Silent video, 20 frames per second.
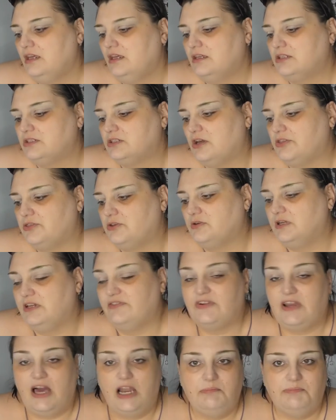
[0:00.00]
So I thought
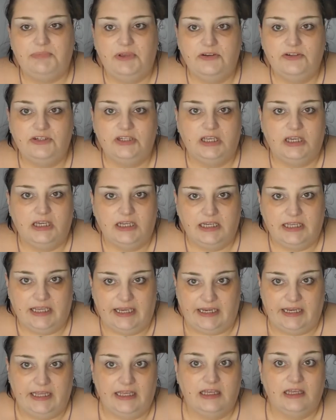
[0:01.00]
if Cult Beauty are going to
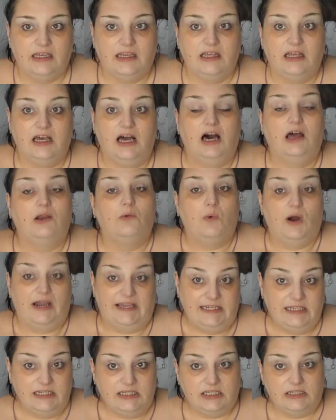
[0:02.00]
get it, I'll
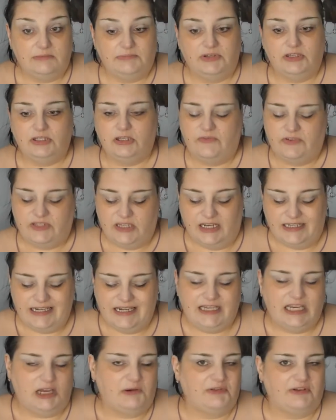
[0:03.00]
wait because obviously I
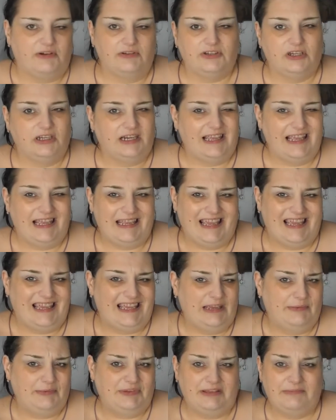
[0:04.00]
didn't know whether I was going to get
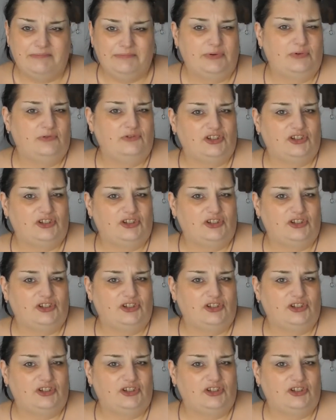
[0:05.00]
hit with import